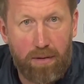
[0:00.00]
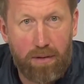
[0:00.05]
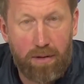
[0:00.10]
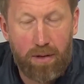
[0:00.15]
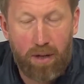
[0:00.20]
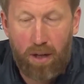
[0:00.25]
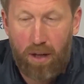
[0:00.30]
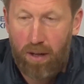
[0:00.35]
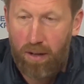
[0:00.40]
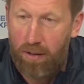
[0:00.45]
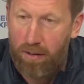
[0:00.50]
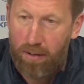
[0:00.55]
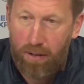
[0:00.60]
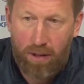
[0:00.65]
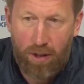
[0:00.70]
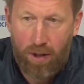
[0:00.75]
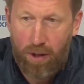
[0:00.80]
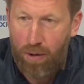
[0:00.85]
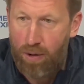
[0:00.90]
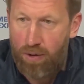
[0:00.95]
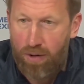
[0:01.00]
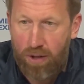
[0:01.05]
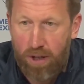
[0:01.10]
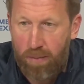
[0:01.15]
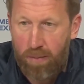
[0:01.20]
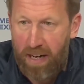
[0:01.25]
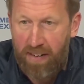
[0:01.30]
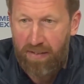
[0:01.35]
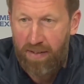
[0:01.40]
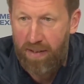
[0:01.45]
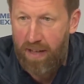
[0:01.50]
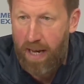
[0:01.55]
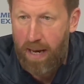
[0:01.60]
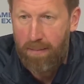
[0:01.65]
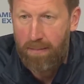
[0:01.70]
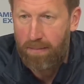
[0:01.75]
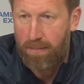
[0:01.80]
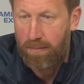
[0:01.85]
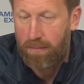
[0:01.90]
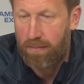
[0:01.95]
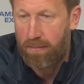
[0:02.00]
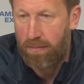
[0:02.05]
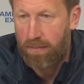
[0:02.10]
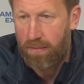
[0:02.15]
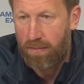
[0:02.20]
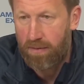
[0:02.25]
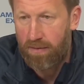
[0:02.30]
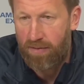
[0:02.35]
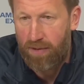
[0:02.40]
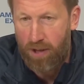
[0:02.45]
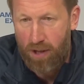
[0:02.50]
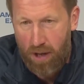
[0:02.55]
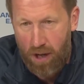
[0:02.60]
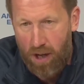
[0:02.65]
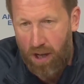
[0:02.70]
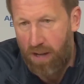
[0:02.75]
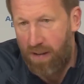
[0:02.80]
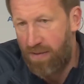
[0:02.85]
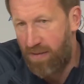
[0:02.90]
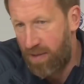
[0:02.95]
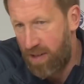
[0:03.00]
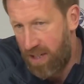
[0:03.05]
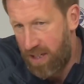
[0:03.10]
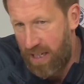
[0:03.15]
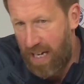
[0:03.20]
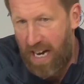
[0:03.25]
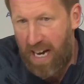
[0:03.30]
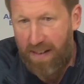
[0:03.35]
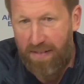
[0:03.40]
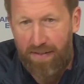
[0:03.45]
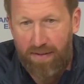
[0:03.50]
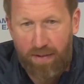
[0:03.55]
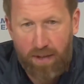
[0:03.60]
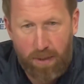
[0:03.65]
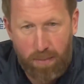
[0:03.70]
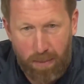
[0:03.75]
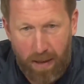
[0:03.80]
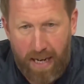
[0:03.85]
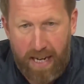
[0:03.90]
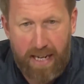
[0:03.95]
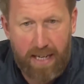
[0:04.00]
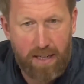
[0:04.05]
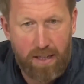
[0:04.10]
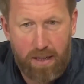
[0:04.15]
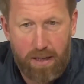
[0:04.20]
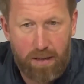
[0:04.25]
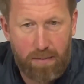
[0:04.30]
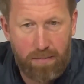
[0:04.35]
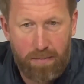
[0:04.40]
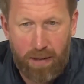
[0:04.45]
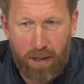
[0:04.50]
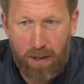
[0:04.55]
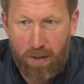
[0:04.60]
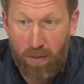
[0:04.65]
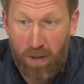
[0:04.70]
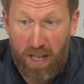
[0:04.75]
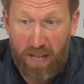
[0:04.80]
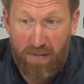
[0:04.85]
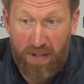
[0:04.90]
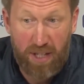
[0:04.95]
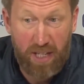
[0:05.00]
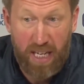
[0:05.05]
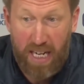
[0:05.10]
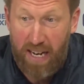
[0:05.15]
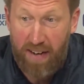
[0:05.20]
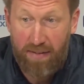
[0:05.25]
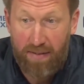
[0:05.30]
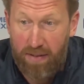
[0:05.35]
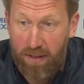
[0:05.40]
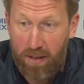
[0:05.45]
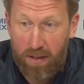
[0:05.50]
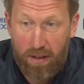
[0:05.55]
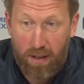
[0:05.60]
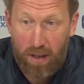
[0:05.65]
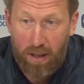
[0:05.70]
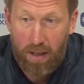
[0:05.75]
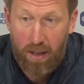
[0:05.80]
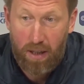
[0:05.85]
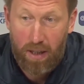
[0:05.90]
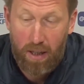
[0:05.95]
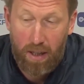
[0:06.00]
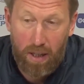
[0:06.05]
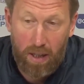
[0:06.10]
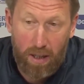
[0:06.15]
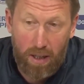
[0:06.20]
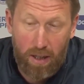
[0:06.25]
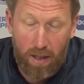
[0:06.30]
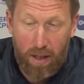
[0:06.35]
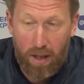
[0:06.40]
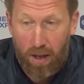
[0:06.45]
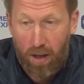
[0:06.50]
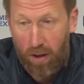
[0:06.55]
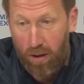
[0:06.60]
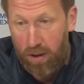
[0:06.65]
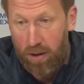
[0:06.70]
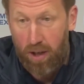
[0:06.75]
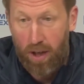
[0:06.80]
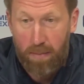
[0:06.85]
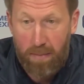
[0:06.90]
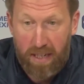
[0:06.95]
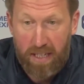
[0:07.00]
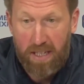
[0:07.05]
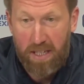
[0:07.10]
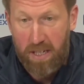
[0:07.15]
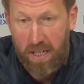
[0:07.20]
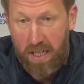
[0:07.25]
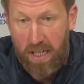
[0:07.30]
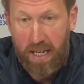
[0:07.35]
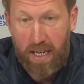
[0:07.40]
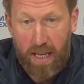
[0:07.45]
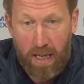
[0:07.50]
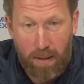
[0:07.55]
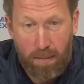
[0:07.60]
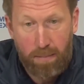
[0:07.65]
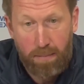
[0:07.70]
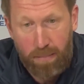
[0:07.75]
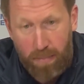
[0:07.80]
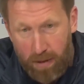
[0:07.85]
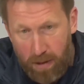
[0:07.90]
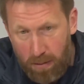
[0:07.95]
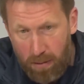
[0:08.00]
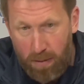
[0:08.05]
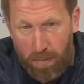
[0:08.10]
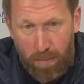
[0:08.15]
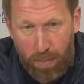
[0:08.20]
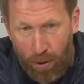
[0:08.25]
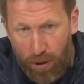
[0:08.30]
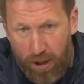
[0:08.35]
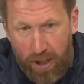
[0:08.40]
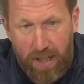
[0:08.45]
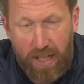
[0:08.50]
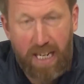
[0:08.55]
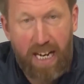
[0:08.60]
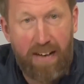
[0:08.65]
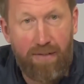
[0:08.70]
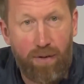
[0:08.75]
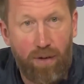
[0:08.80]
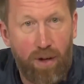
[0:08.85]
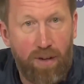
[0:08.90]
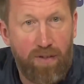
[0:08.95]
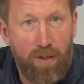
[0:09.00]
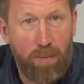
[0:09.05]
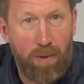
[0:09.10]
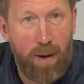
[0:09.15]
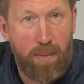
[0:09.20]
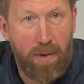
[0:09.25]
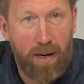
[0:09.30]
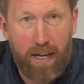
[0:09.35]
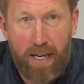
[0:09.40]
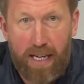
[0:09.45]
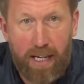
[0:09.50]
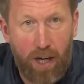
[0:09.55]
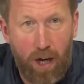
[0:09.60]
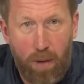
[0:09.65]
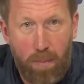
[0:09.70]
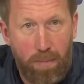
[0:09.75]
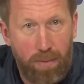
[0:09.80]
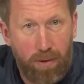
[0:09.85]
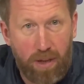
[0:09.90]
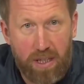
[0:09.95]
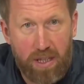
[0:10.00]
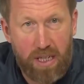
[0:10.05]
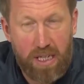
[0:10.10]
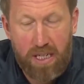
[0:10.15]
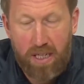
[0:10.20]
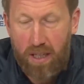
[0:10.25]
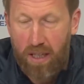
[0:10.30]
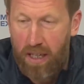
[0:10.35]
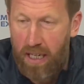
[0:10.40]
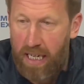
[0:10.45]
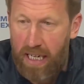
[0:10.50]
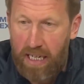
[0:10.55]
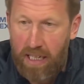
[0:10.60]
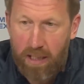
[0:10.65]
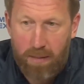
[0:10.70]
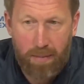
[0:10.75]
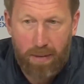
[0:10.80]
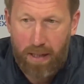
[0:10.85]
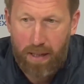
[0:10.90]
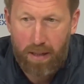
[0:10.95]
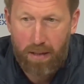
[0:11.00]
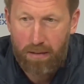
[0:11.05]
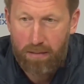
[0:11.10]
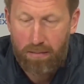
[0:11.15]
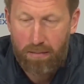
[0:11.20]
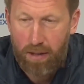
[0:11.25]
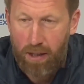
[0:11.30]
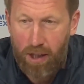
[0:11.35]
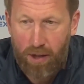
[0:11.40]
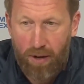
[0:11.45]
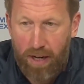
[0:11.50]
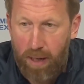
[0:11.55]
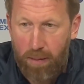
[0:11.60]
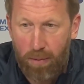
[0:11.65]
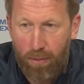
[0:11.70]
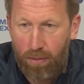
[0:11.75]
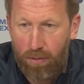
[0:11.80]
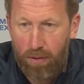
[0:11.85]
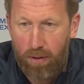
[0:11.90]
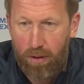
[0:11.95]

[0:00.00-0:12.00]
So huge respect for them, for Jurgen, for his staff, for his players, because what they've achieved alongside Manchester City in terms of pushing the level of the Premier League up consistently has been incredible.